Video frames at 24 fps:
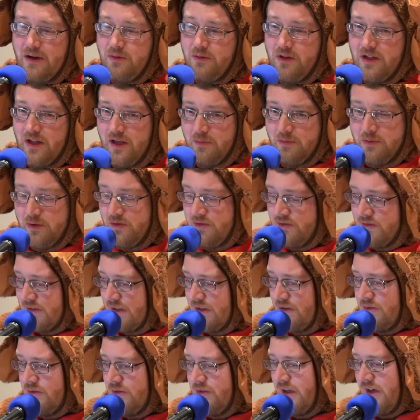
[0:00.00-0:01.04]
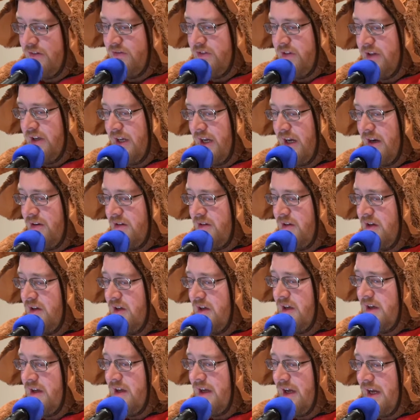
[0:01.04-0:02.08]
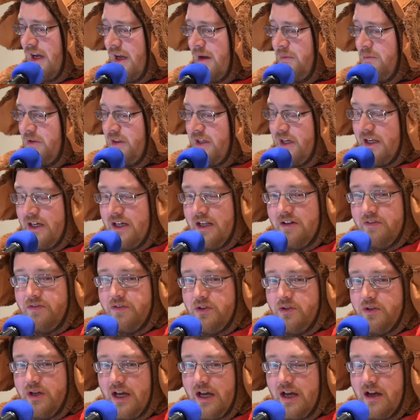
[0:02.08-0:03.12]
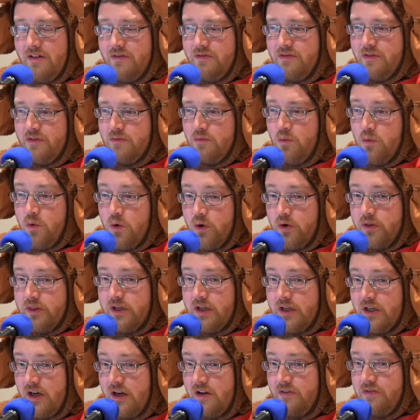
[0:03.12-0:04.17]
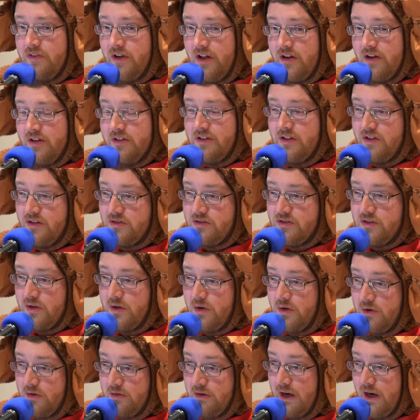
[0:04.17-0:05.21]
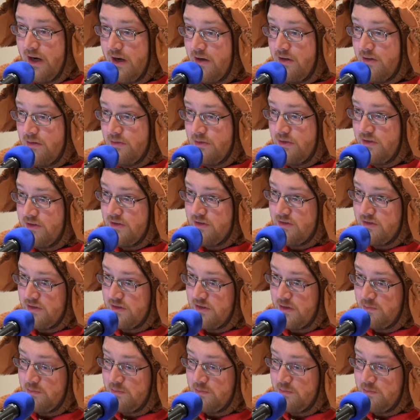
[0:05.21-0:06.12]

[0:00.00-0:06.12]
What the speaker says: will help you schedule everything out. But then if you have more than enough volunteers to go around, which is a good